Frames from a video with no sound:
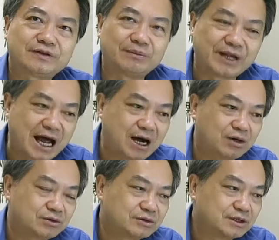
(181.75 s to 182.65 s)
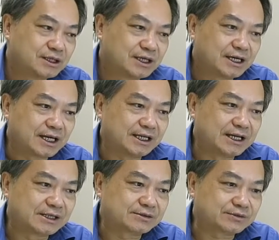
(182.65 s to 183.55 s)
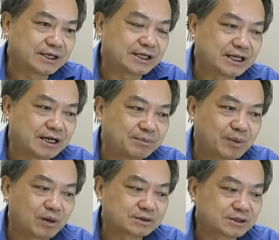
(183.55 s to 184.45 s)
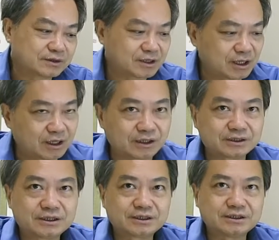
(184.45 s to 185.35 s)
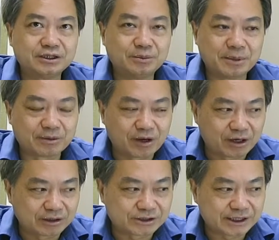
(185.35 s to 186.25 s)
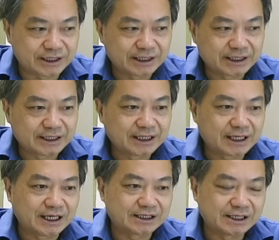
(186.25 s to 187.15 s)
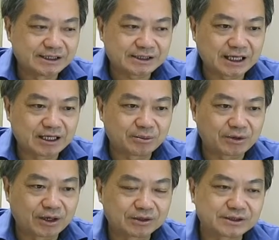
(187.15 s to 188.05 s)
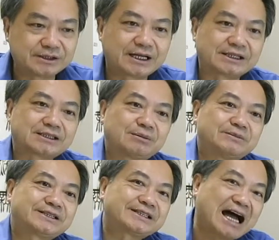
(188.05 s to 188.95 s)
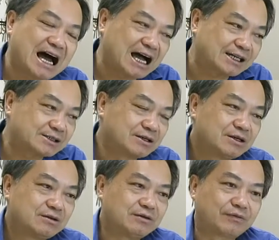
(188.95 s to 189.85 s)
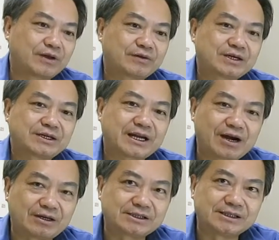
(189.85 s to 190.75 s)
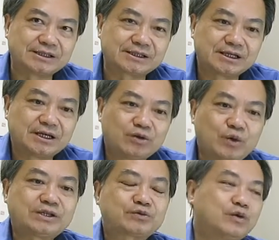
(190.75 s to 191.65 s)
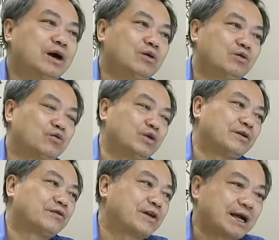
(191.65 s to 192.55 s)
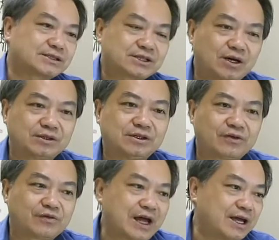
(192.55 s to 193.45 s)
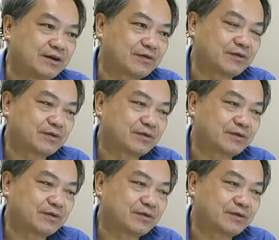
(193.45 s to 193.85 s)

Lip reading: from now, and he has written a book called Numerology. And inside numerology, there's some stars with different characters, which will reflect on your faith